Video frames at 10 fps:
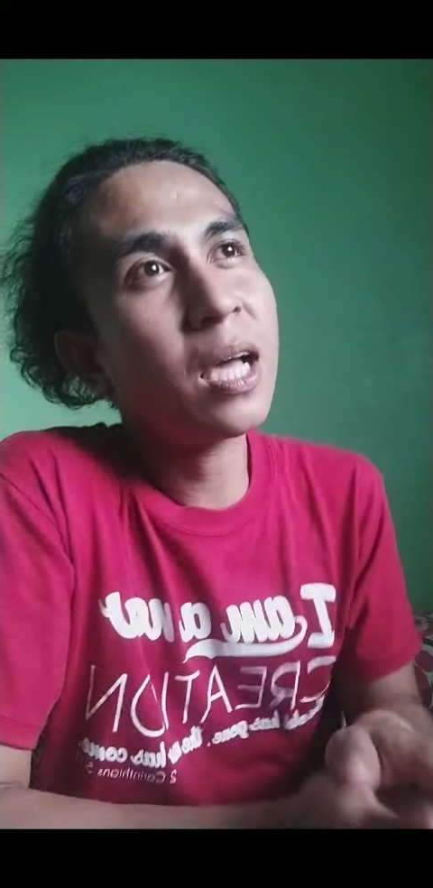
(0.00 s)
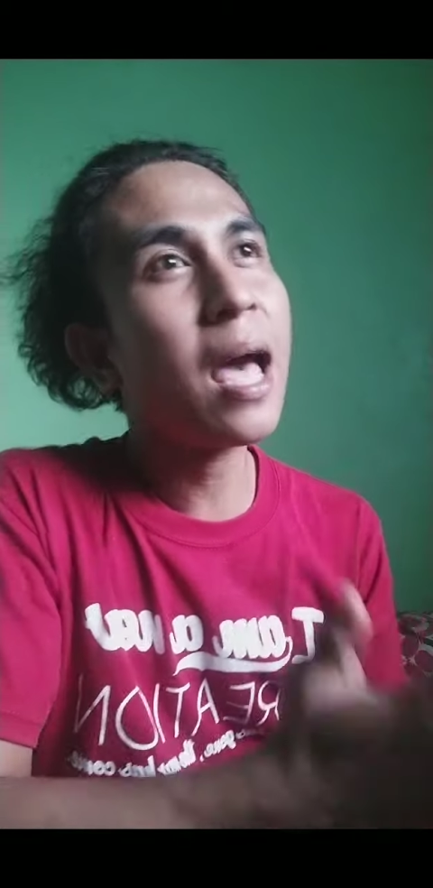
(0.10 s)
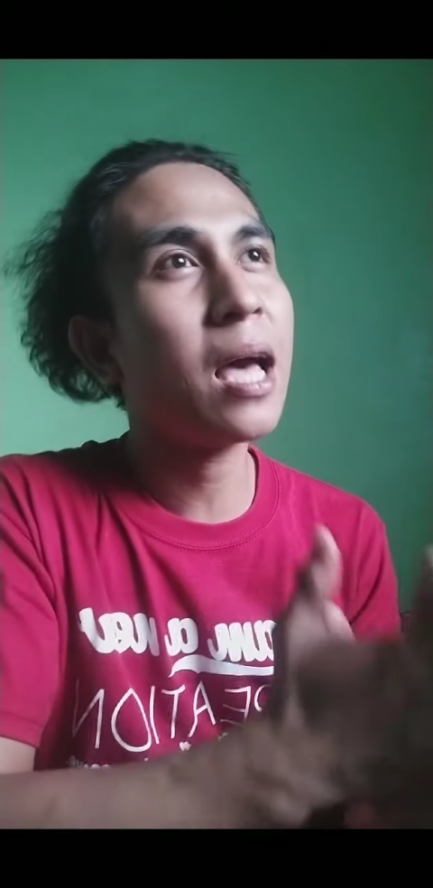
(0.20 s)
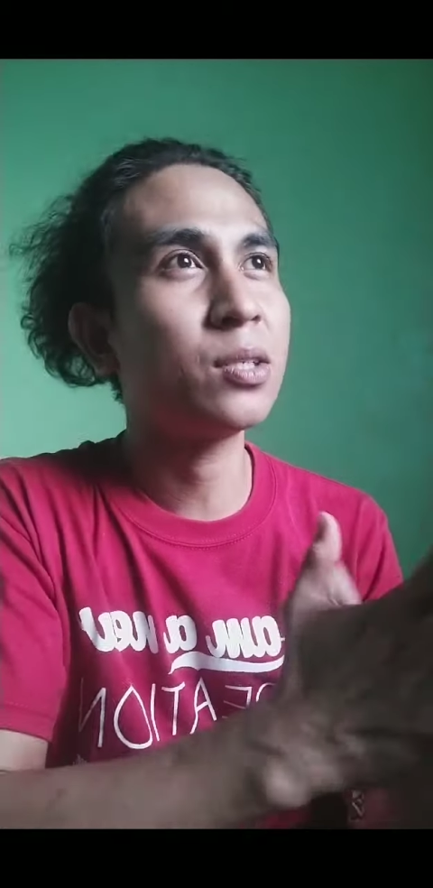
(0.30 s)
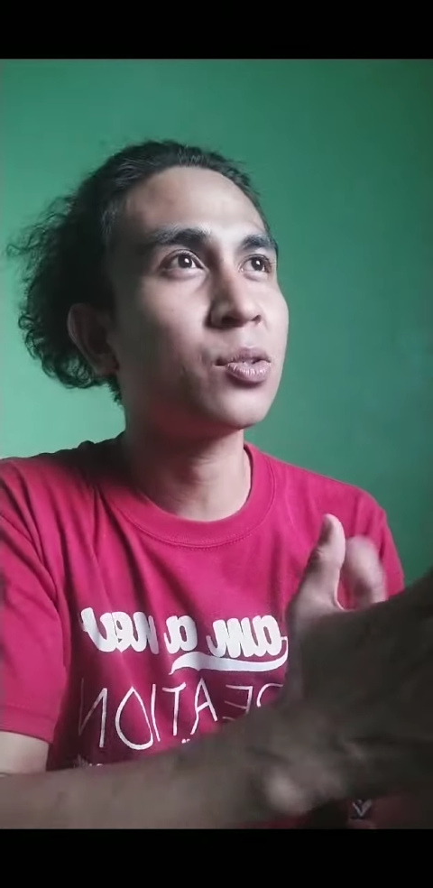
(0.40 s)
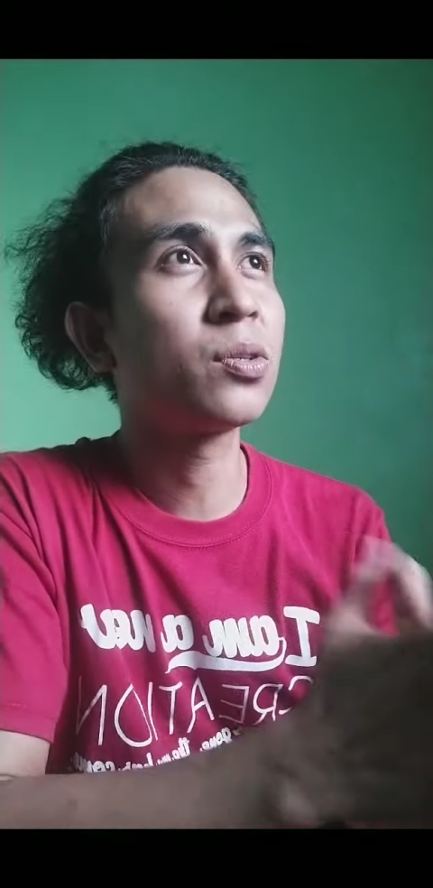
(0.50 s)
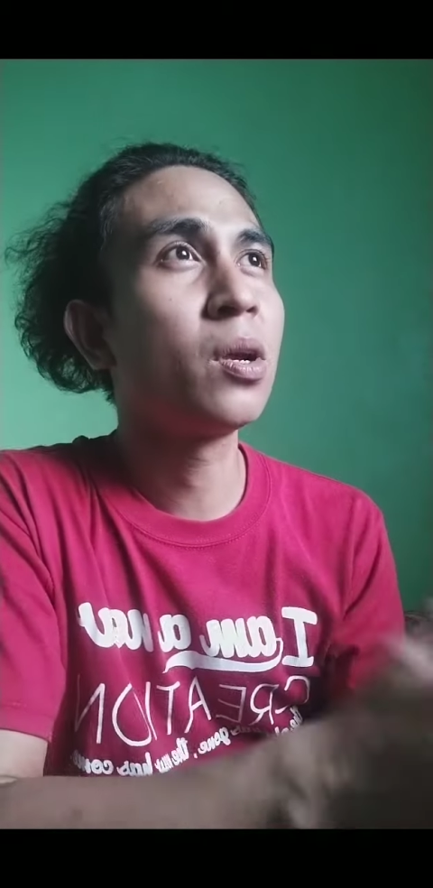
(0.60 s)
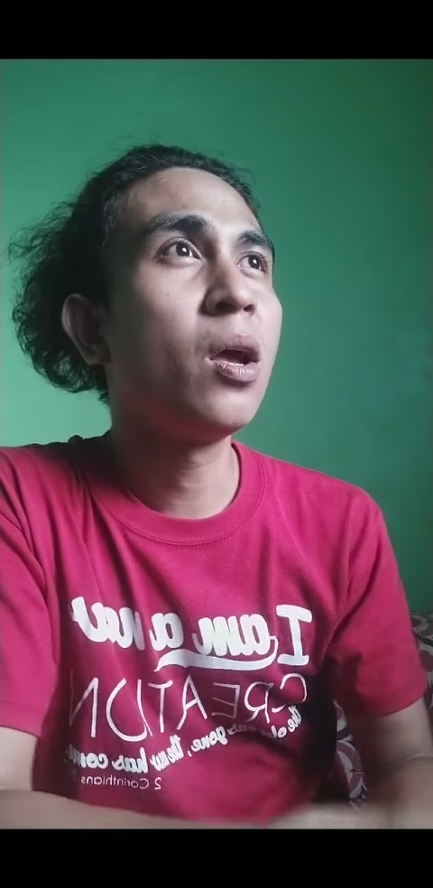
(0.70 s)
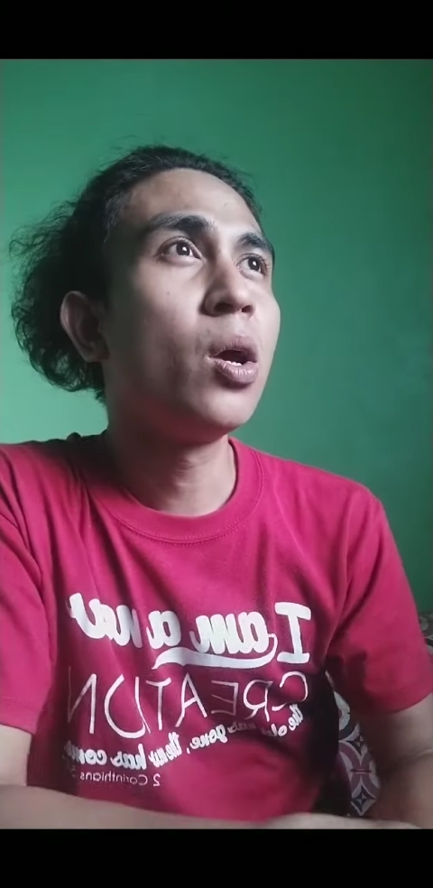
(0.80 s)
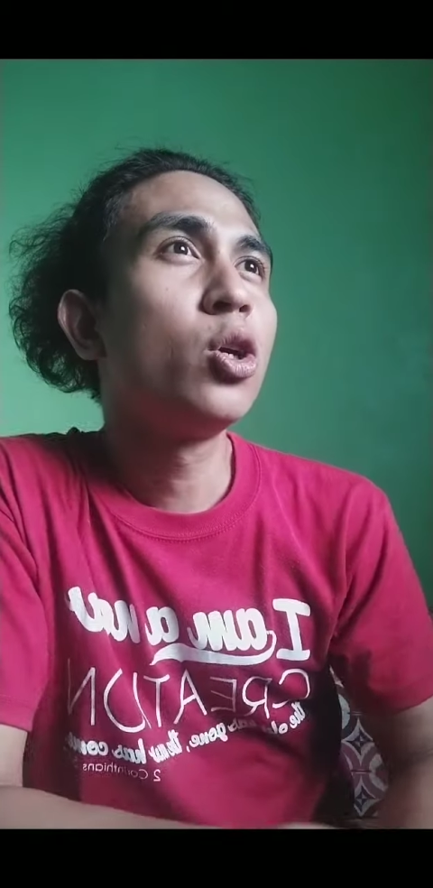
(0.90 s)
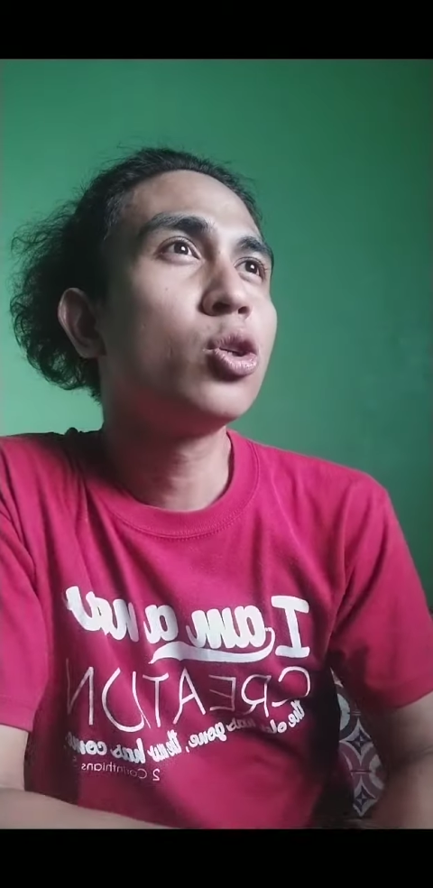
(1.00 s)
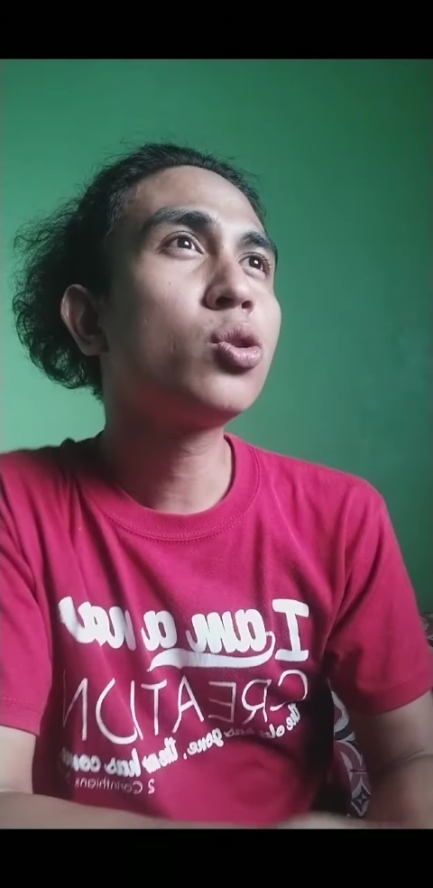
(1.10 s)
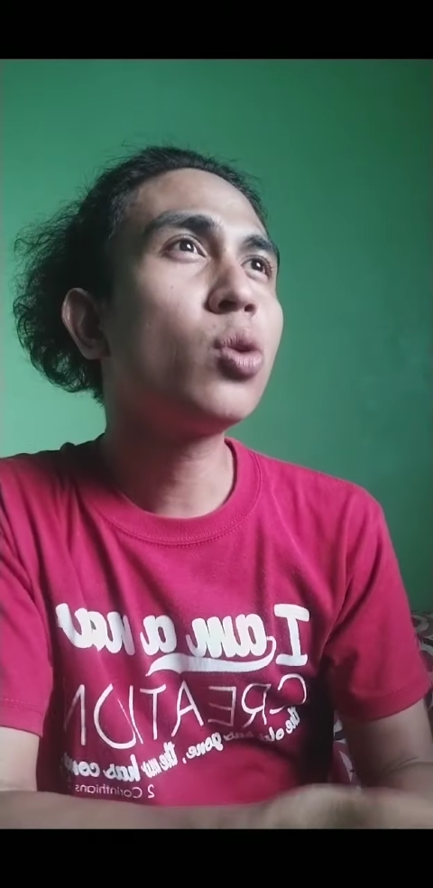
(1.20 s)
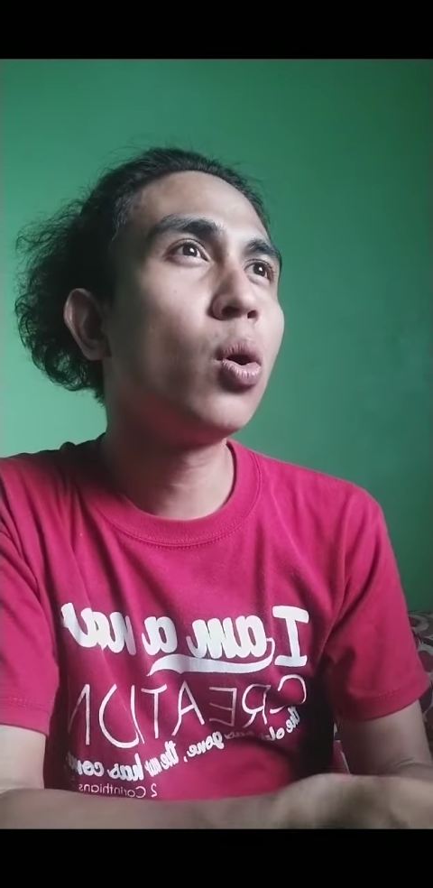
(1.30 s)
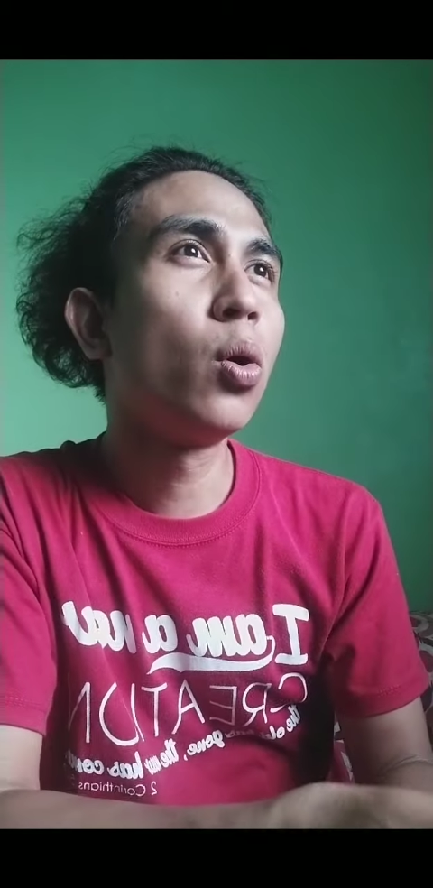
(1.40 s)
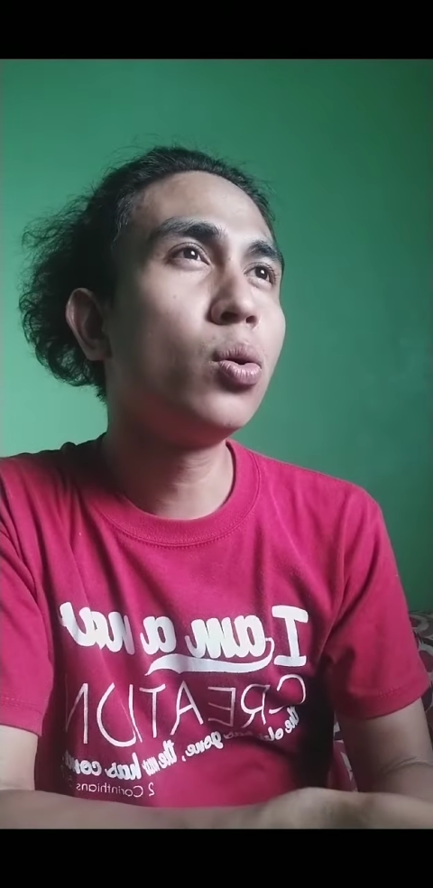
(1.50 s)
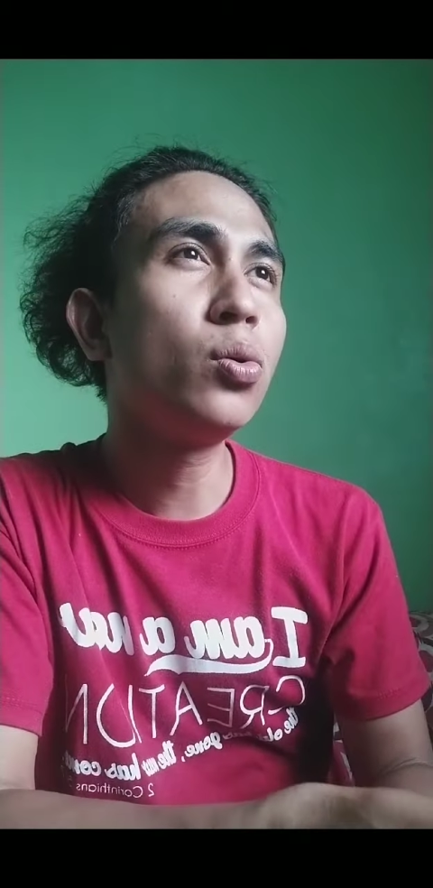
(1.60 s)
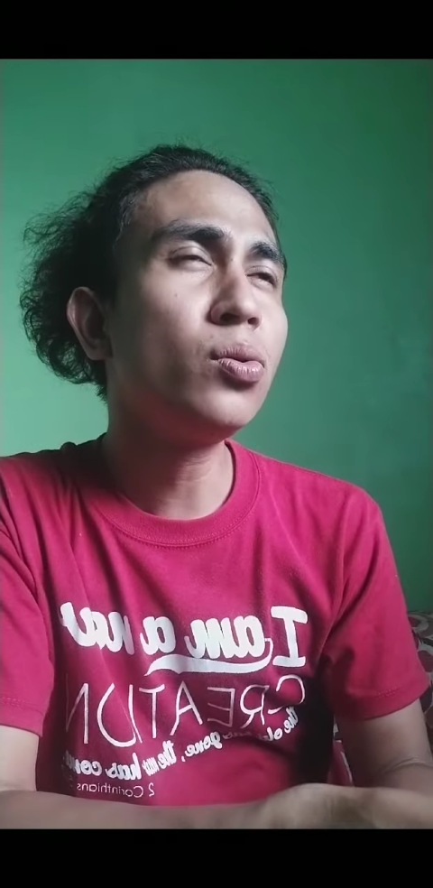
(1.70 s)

cash. So,